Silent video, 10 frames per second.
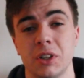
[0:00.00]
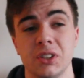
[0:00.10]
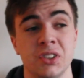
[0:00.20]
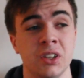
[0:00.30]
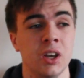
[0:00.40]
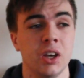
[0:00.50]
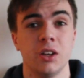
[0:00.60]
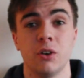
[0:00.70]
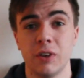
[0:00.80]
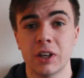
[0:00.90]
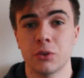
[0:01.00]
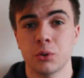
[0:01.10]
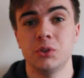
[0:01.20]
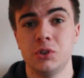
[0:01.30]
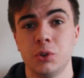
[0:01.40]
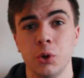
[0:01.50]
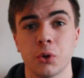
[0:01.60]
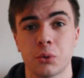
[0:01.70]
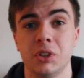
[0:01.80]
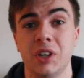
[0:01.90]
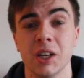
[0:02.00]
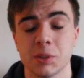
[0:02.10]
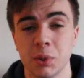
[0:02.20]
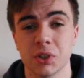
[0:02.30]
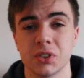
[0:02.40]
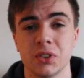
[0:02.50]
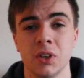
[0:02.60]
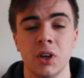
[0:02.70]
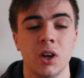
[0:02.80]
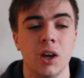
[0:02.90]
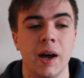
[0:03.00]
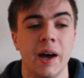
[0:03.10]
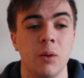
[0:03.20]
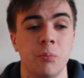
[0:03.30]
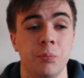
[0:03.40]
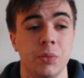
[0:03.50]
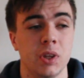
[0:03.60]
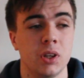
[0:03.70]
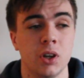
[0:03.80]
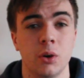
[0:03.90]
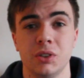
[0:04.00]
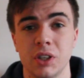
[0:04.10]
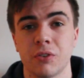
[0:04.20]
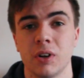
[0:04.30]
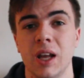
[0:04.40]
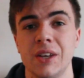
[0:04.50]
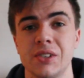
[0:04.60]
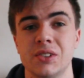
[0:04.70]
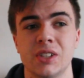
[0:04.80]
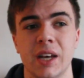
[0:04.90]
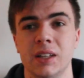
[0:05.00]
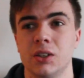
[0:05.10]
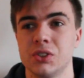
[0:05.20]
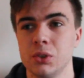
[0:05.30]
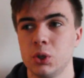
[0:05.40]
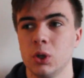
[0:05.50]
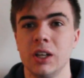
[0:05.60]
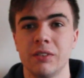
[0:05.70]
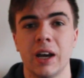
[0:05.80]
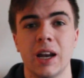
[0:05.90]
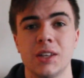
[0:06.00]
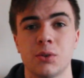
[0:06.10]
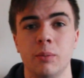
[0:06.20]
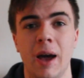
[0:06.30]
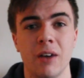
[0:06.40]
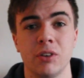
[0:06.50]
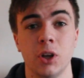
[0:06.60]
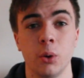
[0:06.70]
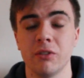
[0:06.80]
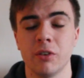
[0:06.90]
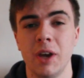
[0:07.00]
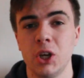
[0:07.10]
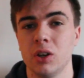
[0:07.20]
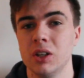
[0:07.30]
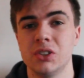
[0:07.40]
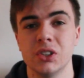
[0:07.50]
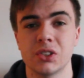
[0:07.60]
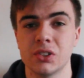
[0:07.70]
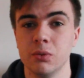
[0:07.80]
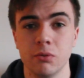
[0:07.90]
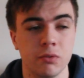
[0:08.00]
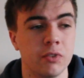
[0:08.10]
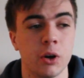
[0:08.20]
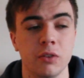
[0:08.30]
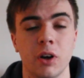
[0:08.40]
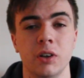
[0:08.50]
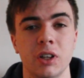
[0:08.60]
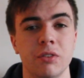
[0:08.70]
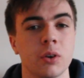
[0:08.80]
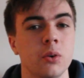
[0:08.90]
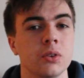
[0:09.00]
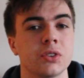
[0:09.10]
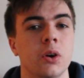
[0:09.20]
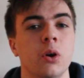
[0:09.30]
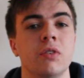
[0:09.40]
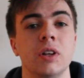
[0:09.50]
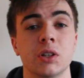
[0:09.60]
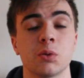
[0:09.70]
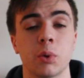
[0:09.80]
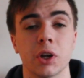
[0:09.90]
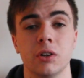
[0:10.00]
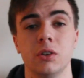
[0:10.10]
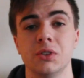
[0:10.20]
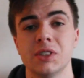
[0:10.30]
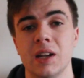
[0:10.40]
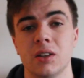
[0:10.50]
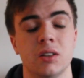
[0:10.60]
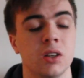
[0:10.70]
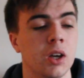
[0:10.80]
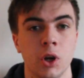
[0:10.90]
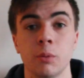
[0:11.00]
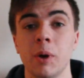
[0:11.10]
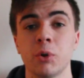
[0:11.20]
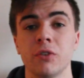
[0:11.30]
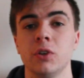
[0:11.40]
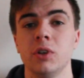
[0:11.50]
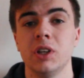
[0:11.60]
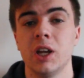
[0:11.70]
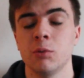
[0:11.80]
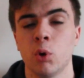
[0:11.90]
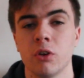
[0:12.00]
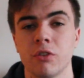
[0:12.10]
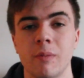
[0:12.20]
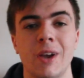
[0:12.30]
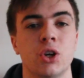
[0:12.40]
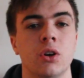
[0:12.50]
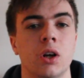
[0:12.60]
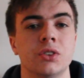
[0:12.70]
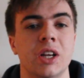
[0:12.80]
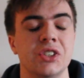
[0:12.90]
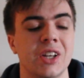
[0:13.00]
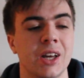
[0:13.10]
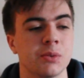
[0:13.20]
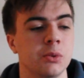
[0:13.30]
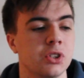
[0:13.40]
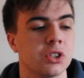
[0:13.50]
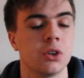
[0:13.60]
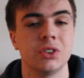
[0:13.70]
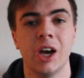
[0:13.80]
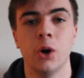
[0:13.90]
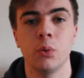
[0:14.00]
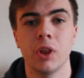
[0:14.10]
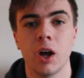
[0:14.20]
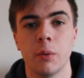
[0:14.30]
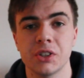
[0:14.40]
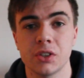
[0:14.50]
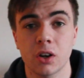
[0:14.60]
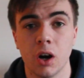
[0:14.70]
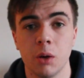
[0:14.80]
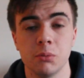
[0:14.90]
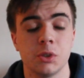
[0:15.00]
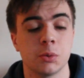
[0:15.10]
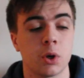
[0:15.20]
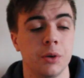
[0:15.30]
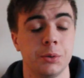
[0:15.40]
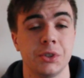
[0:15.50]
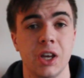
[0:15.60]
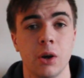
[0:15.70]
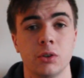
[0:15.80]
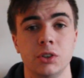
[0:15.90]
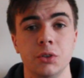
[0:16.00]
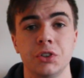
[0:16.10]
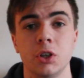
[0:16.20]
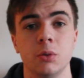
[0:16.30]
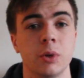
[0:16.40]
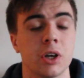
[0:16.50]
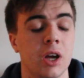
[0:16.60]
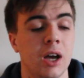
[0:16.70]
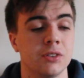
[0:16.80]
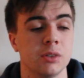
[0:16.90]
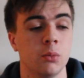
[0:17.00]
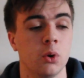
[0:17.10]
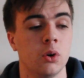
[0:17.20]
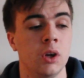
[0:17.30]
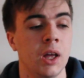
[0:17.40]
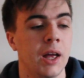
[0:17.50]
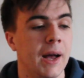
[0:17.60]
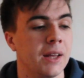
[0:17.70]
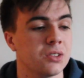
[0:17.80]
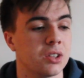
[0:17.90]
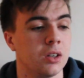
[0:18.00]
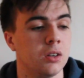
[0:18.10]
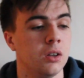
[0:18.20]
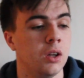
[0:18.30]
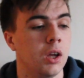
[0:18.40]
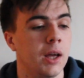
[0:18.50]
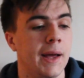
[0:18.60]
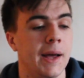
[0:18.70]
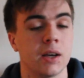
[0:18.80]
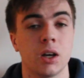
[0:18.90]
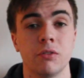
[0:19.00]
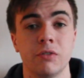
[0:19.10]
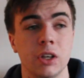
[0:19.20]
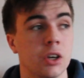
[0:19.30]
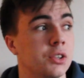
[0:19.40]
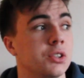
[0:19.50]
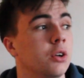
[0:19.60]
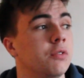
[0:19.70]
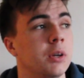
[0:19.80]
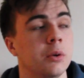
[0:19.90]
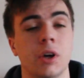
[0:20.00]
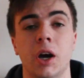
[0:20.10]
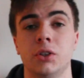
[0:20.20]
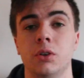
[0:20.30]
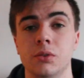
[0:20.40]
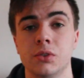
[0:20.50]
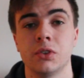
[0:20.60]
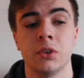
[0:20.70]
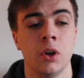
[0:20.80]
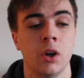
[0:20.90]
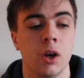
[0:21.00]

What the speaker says: because, you know, flicking through 2 or 3 textbooks, you know, in different lessons, and then as soon as you leave that classroom having no information, it's just very, very difficult. So hopefully this will bring in a new standard. Remember, if you need any more information on today's announcements, just go to helpwithios.com, subscribe to us here on YouTube. We're going to have some more hands-on kind of videos, hopefully with iTunes